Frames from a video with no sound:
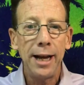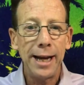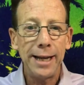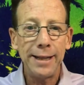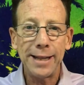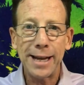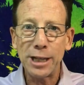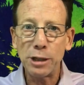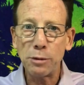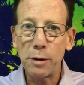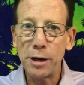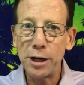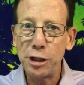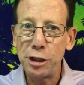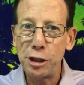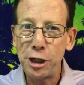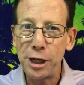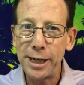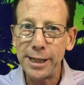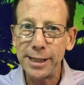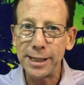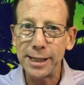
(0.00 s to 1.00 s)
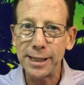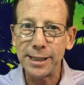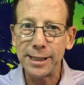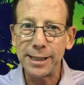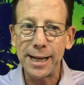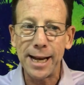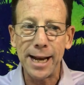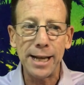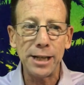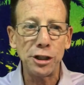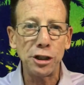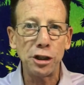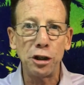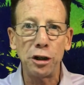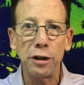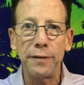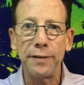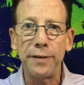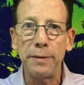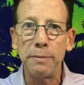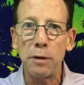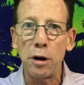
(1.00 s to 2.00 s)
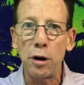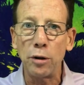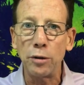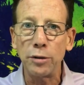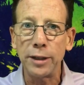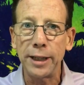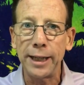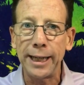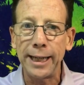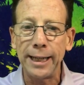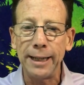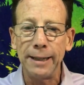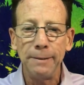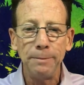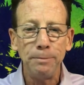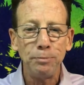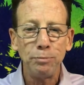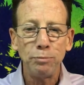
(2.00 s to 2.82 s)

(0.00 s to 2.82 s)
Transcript: And that's why Jesus says, serve him only.